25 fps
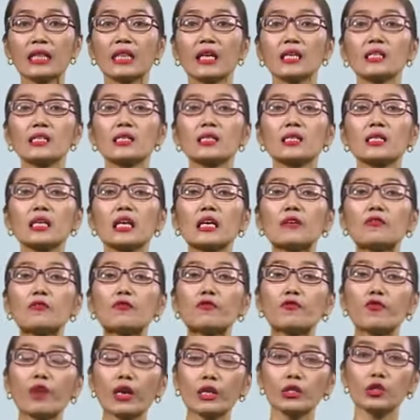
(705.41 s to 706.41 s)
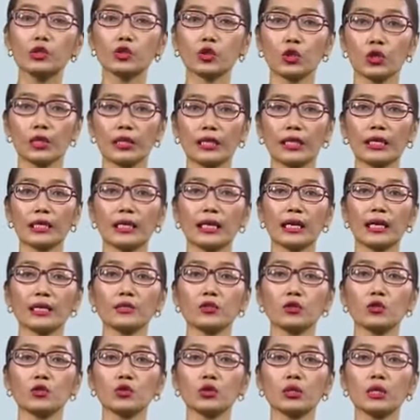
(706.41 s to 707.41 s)
thus eventually
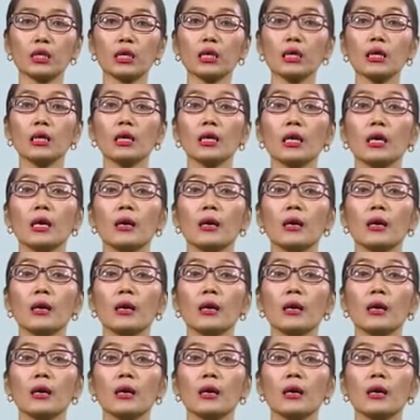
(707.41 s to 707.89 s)
led to the